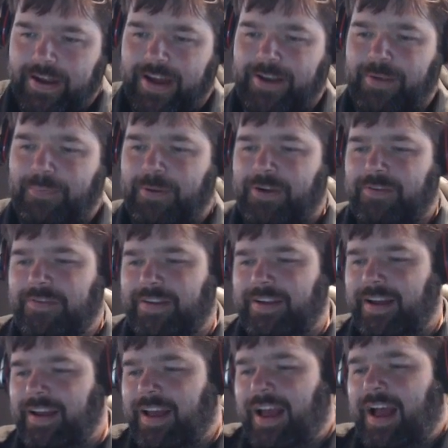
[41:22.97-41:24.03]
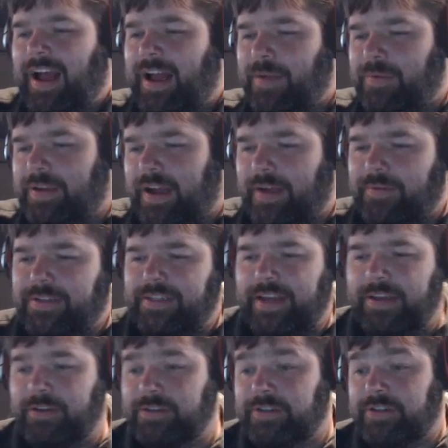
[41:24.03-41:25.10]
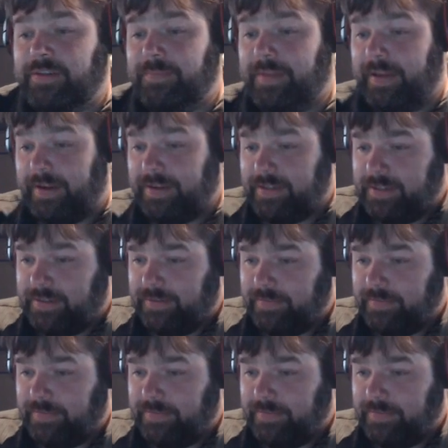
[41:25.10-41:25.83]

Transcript: Not a perfect guy. I would I would say those are some things.